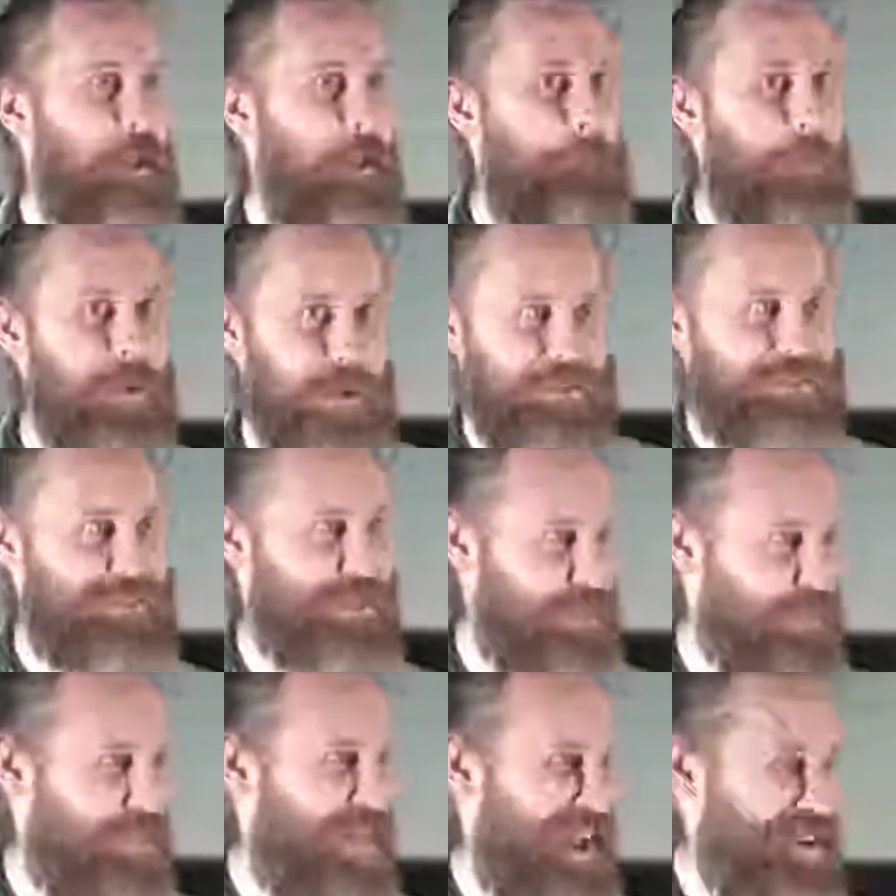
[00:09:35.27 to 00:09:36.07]
But
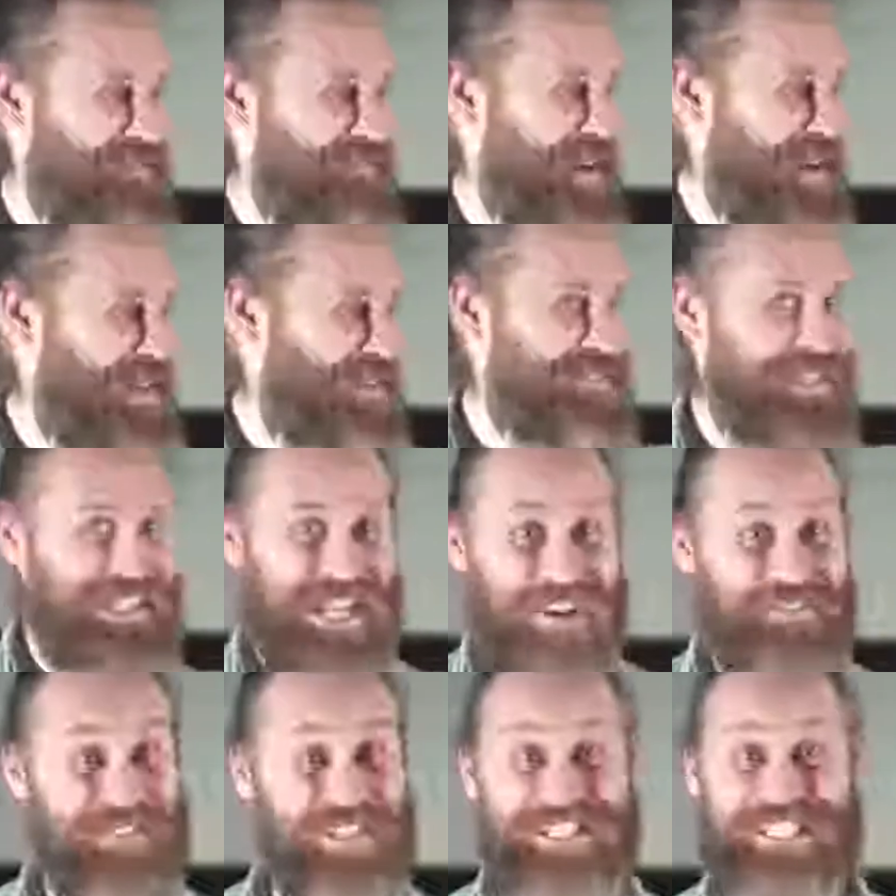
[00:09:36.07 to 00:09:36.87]
until that moment,
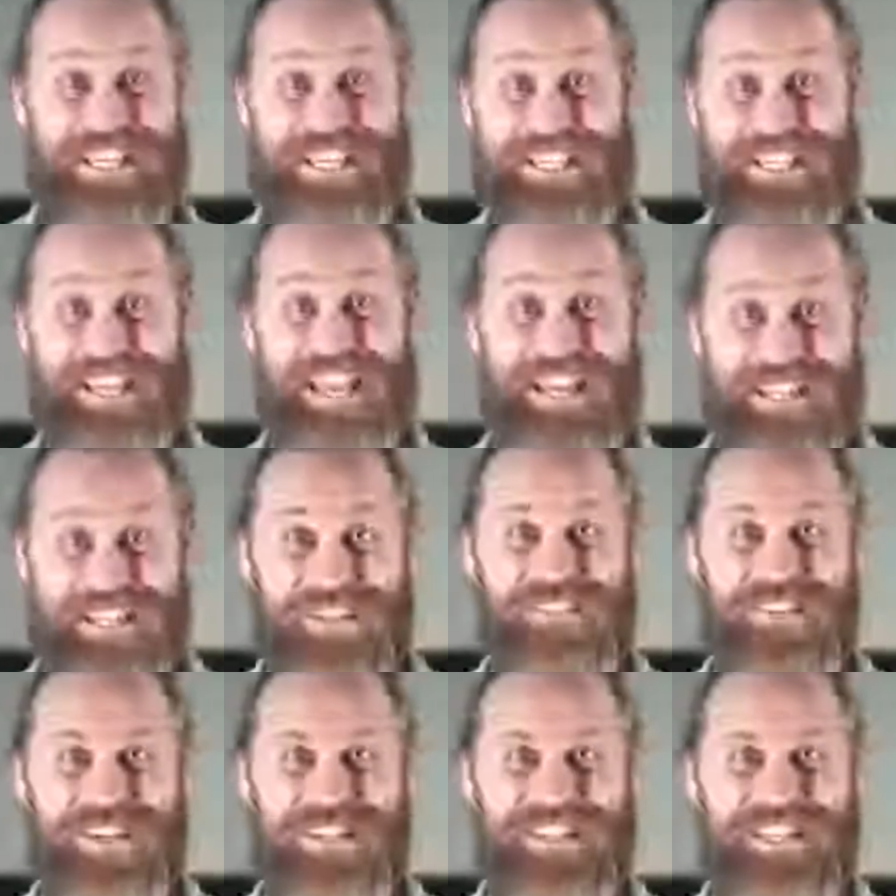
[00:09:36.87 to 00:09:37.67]
I'm not telling
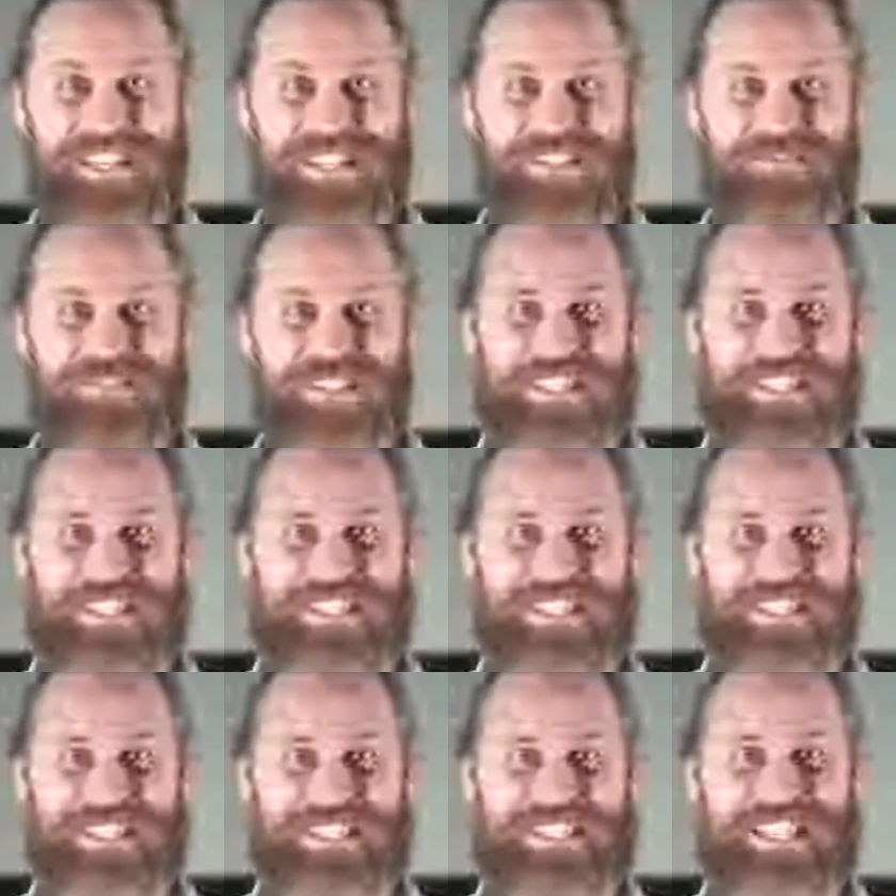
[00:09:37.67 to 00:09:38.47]
anyone this,
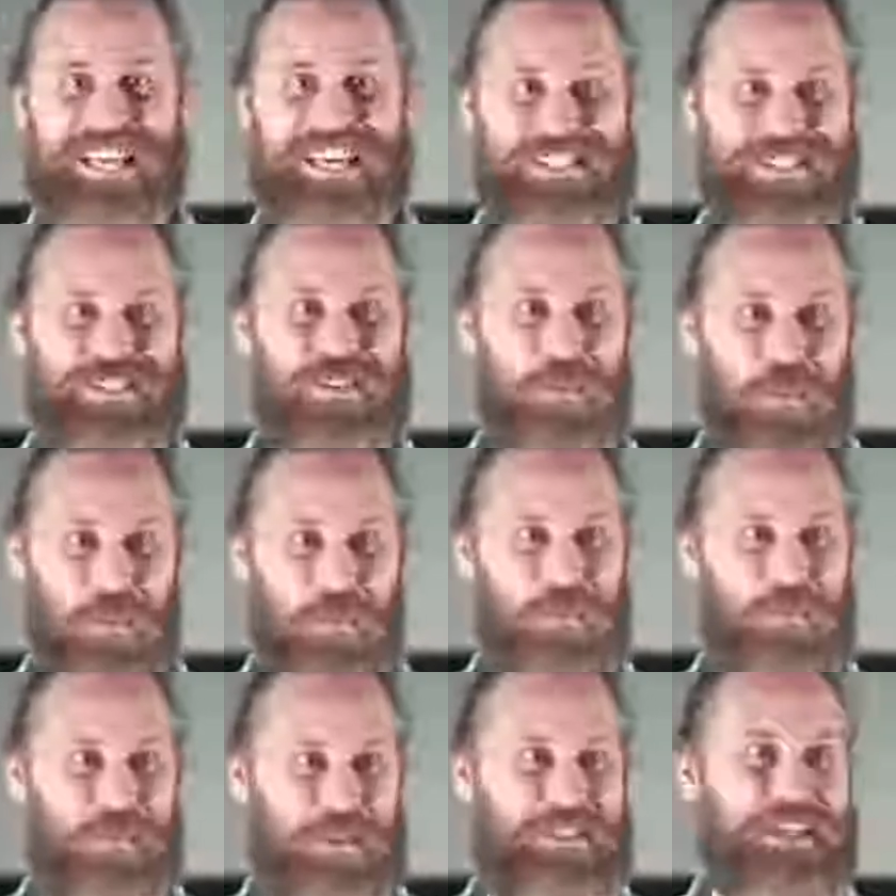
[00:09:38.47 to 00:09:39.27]
because that's an
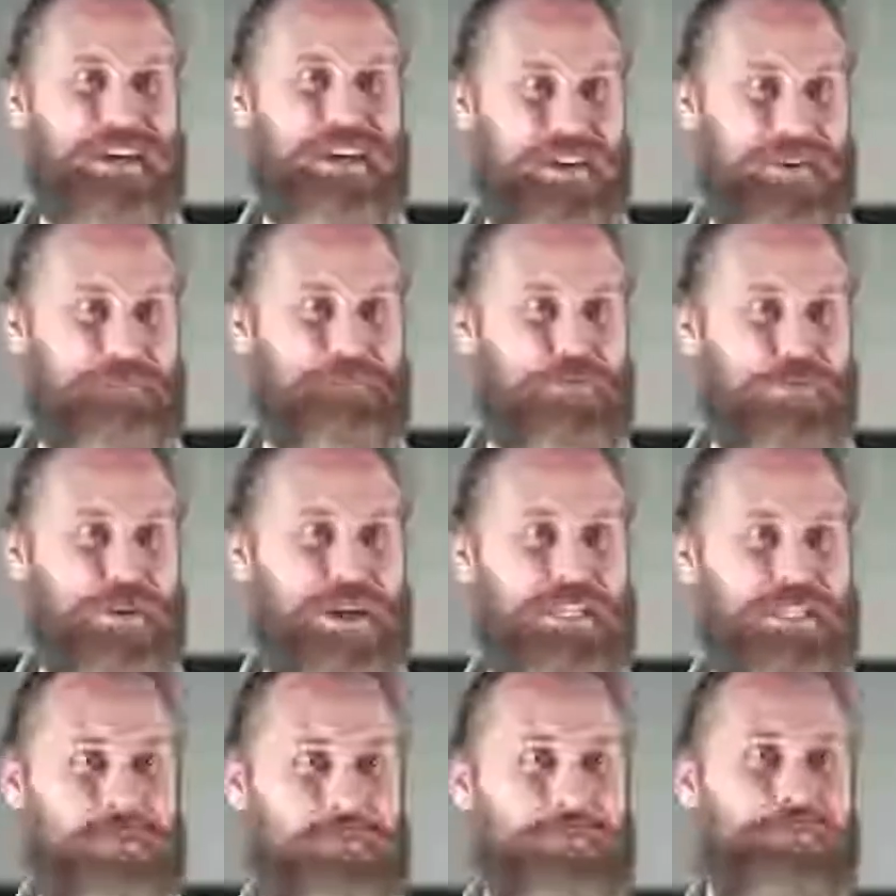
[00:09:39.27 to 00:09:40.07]
awkward kind of
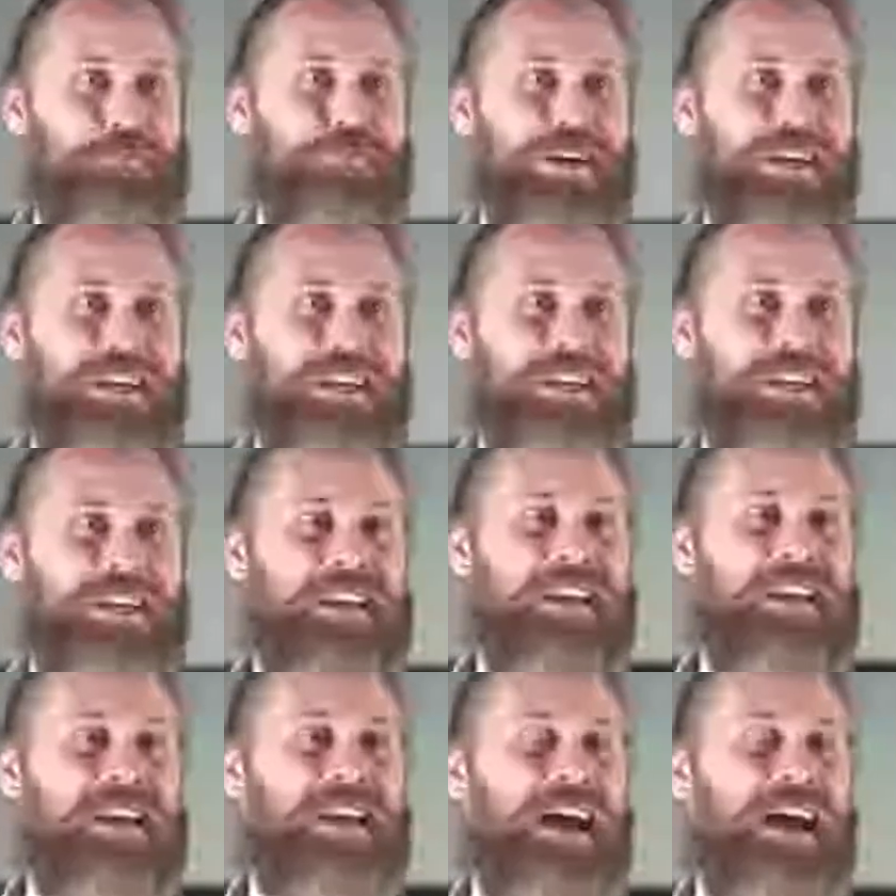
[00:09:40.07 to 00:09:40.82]
prayer to be praying,